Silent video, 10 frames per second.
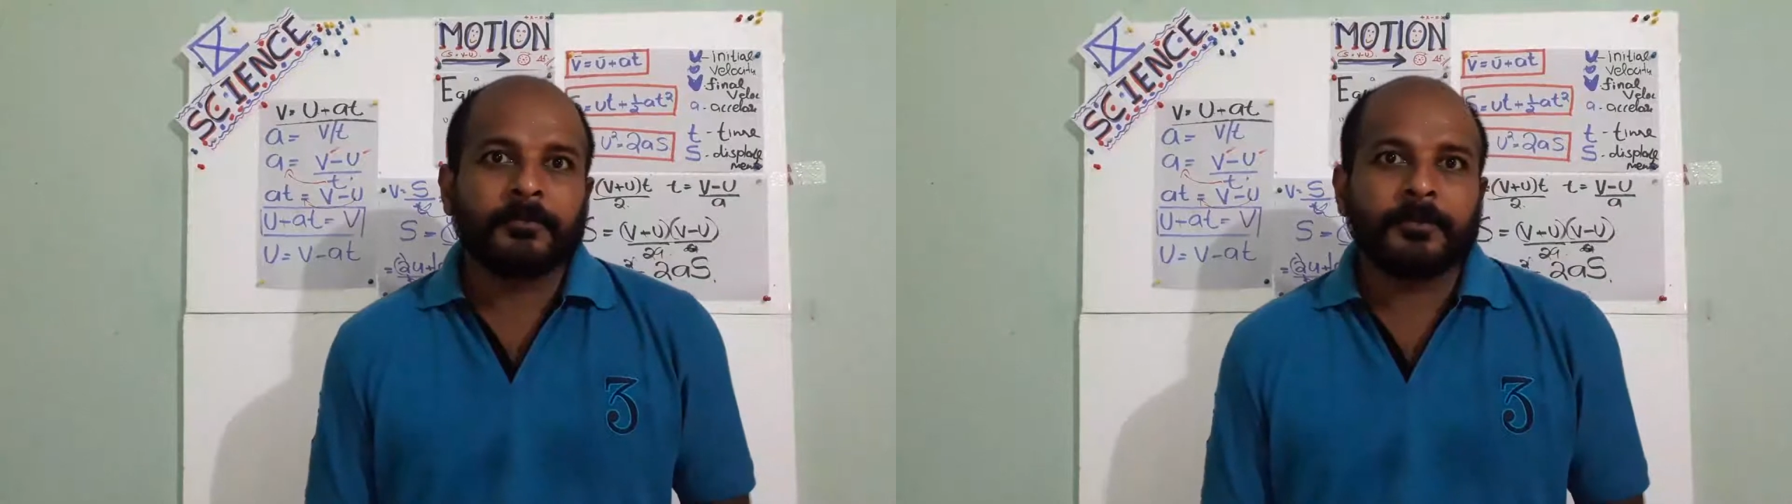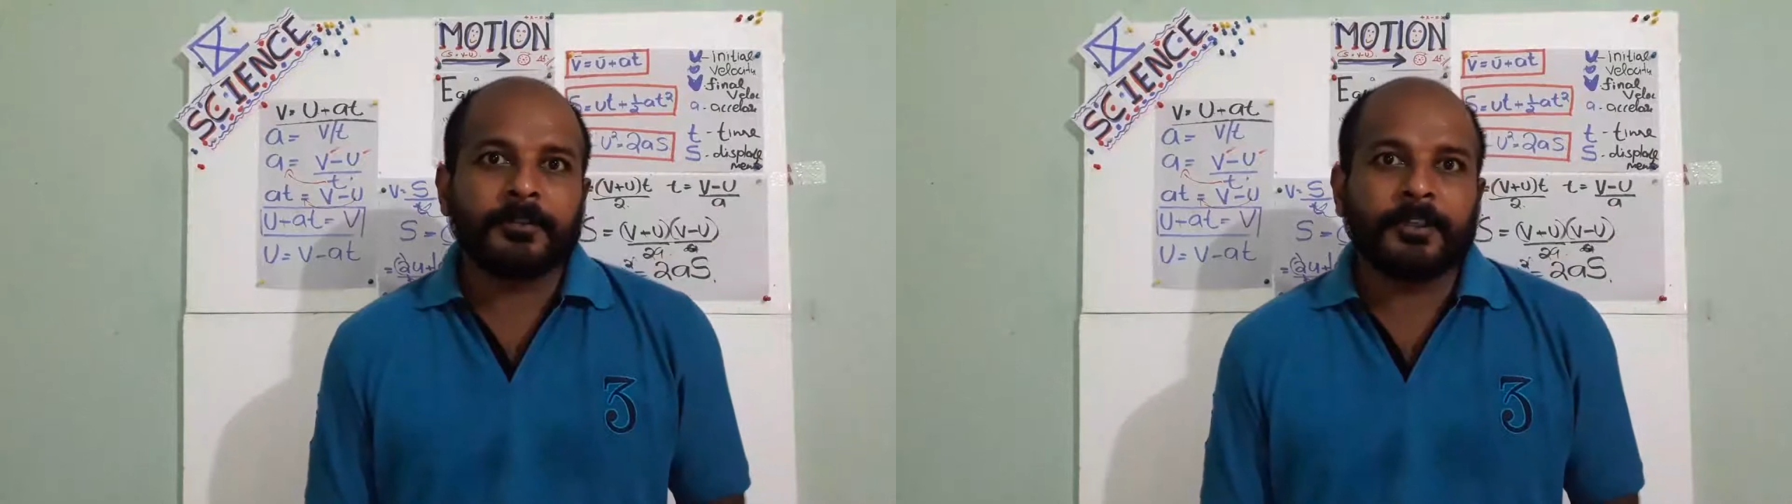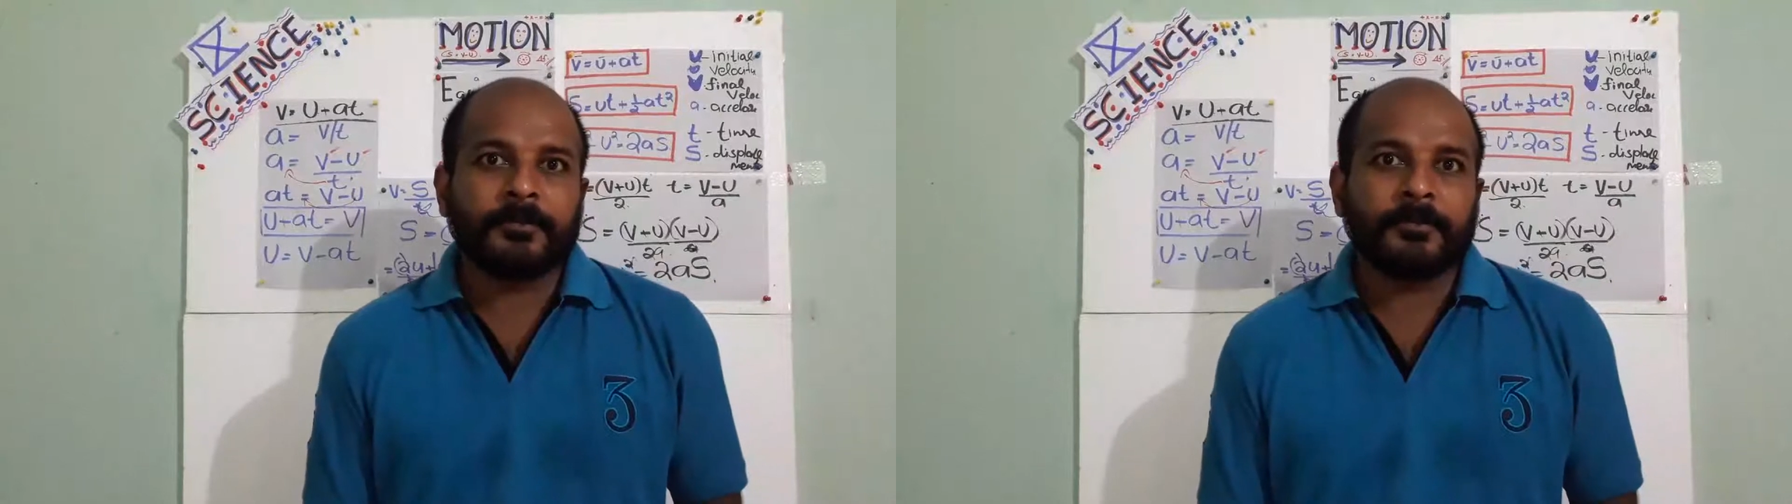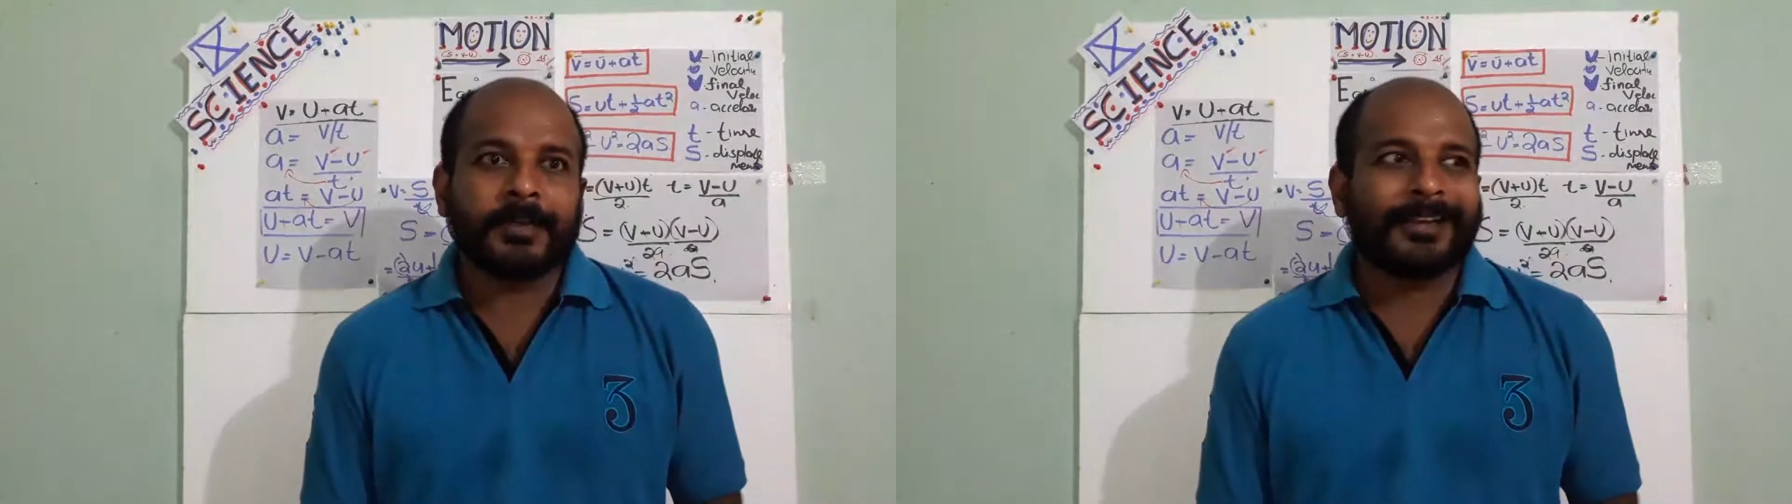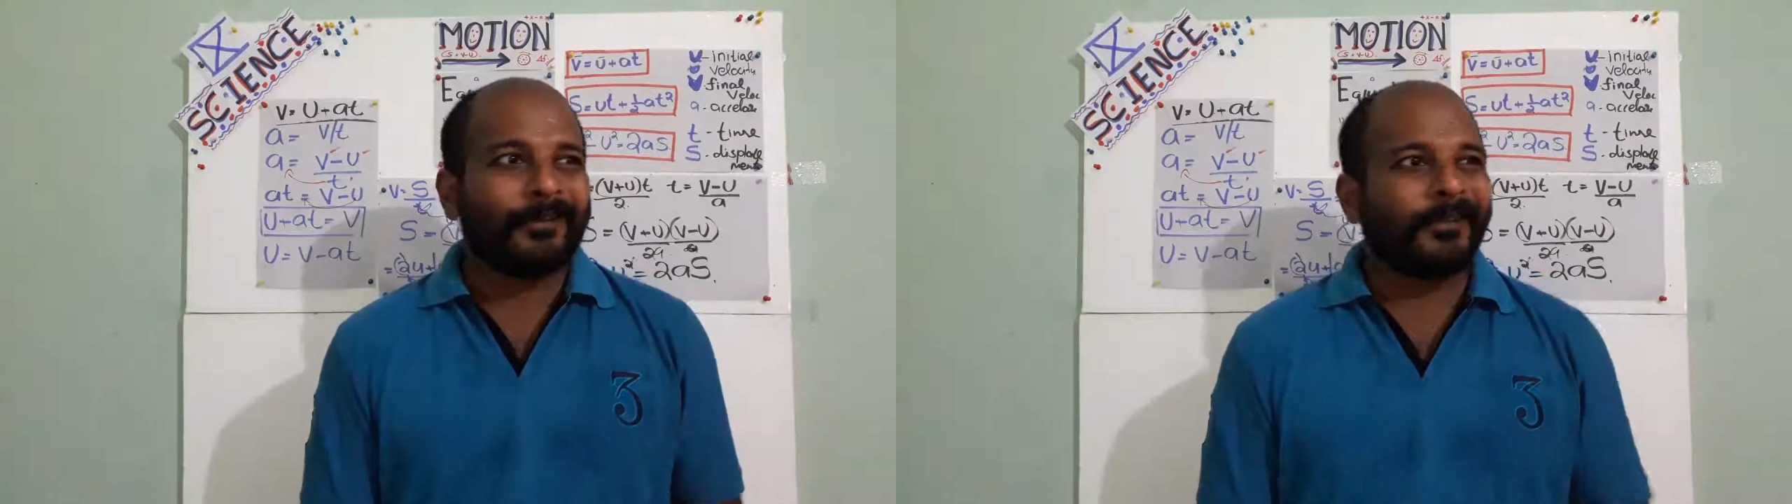isn't it?
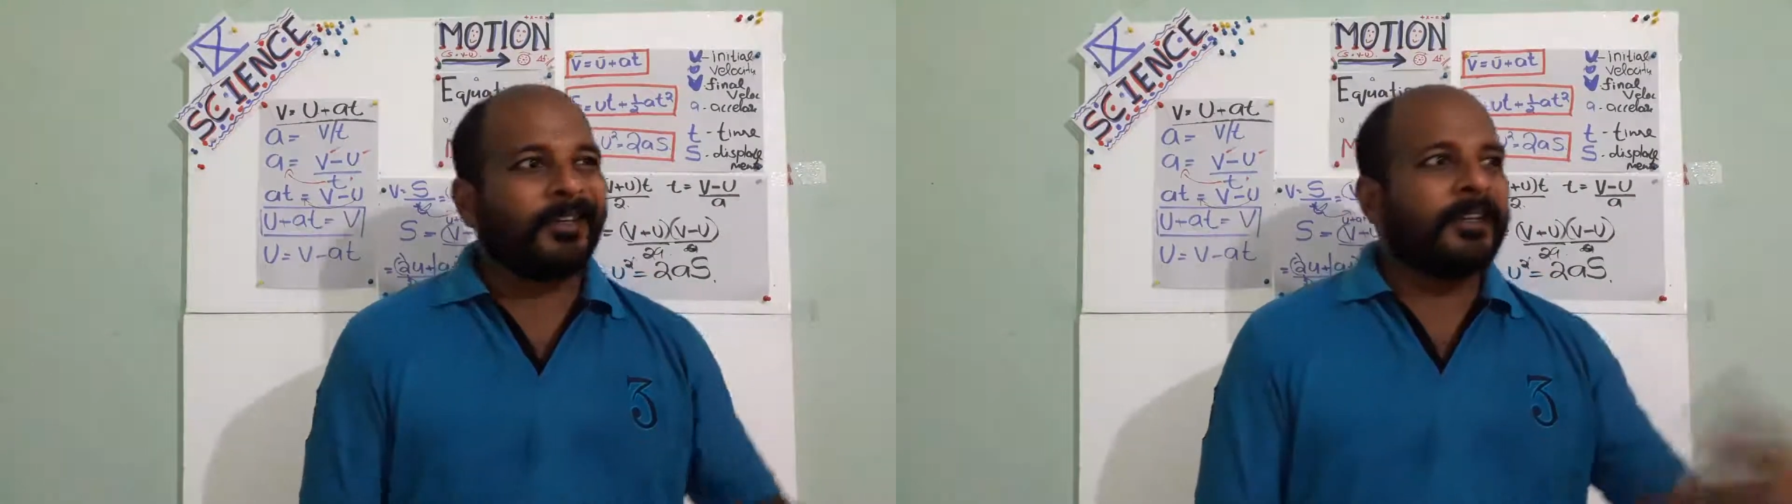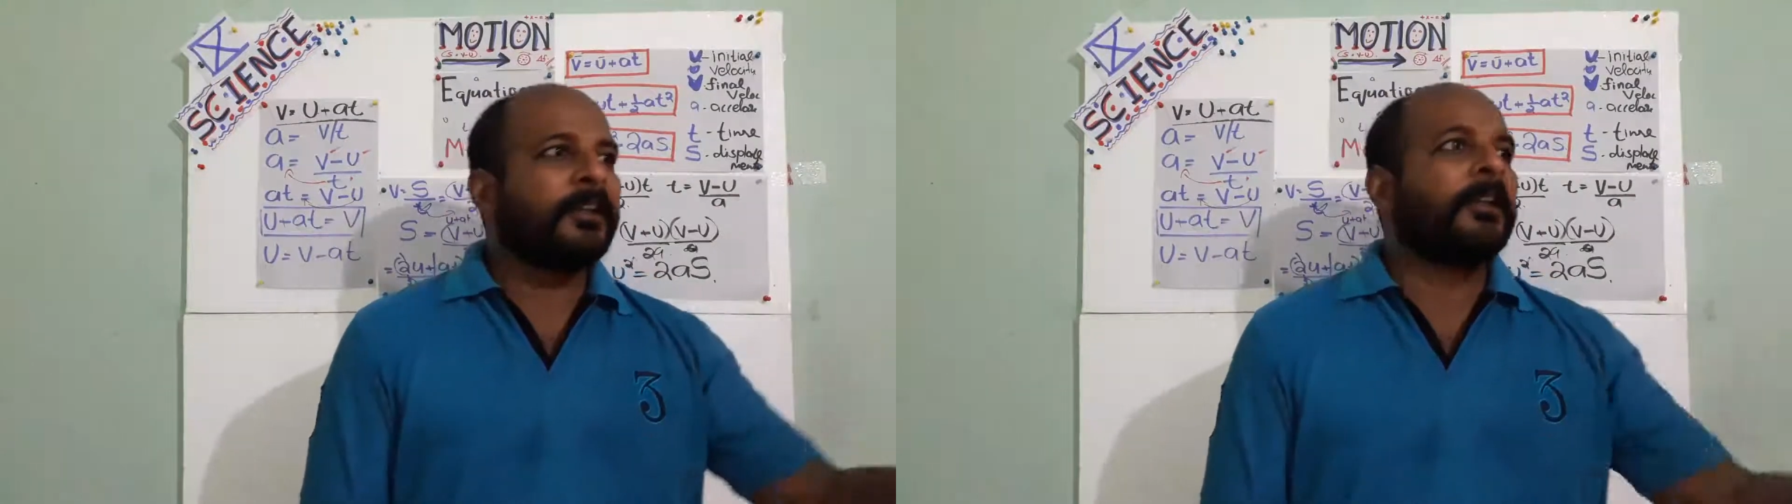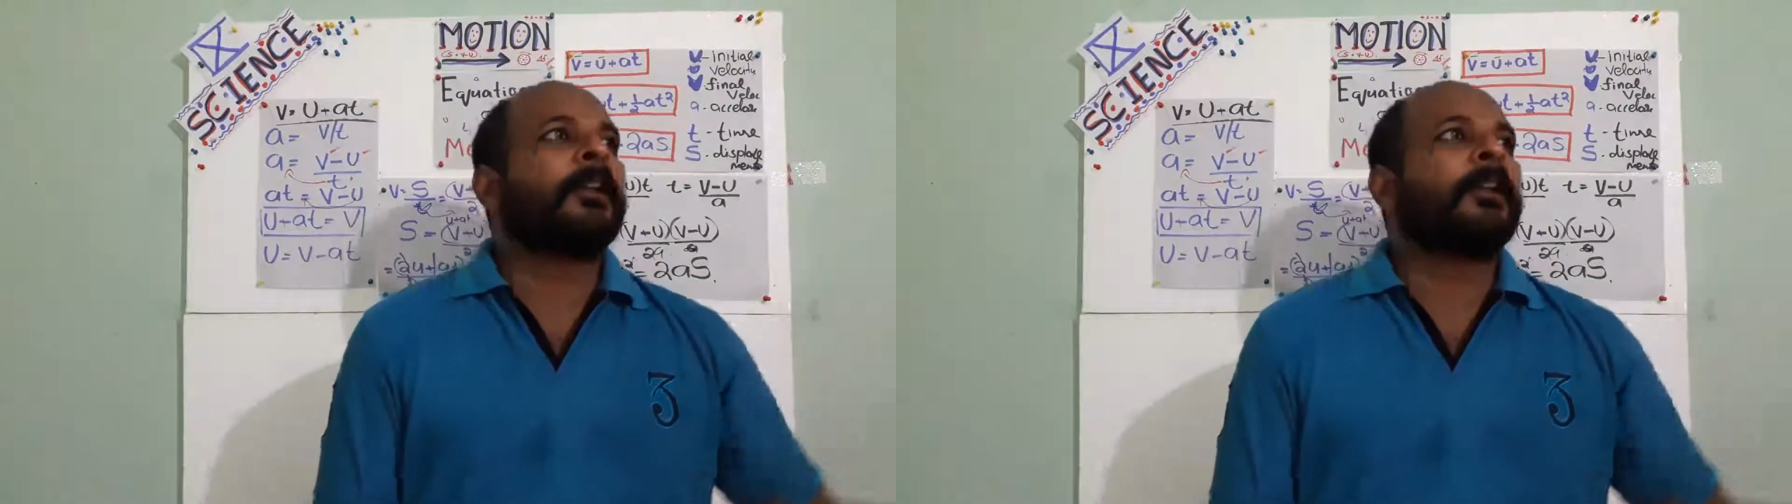And only